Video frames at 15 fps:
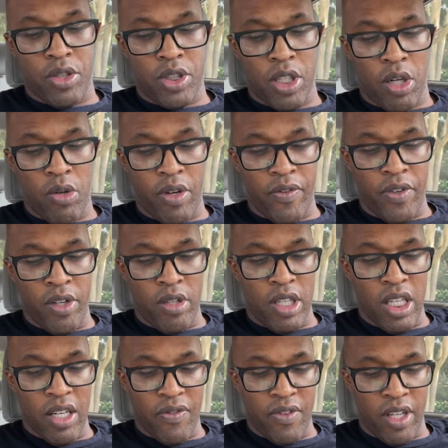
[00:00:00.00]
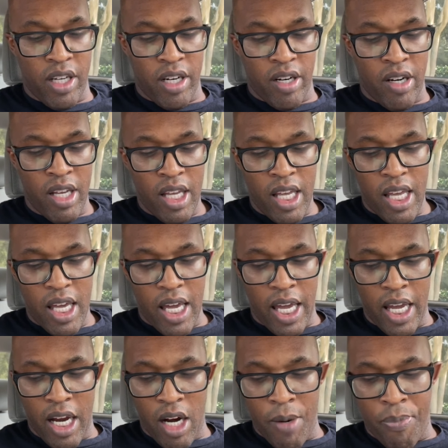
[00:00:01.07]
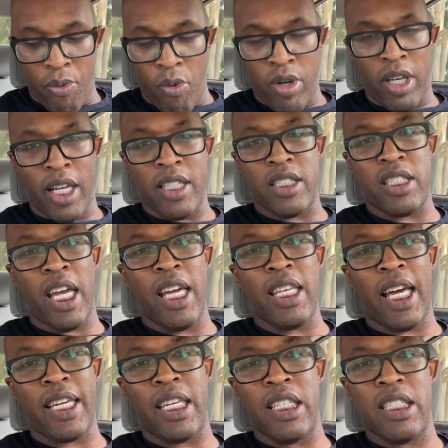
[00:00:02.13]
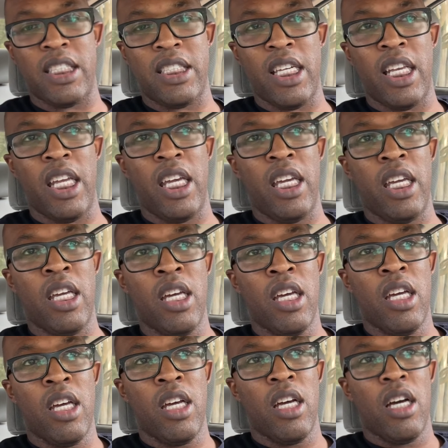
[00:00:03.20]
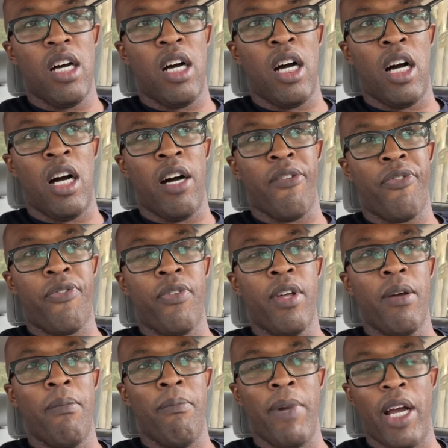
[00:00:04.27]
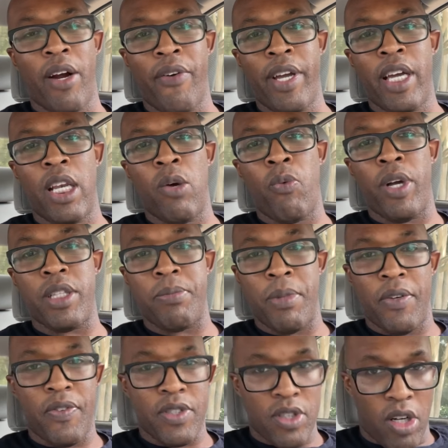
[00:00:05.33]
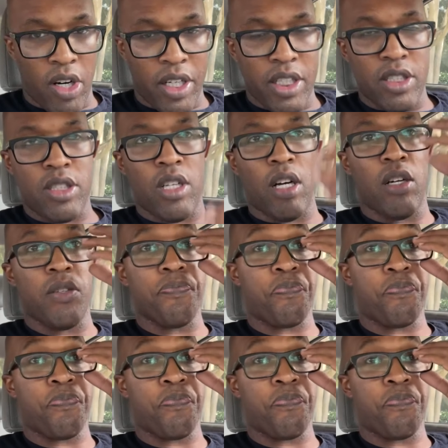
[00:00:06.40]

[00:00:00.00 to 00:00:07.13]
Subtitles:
So if you live near an airport, like in the city of Marion in West Memphis, Arkansas,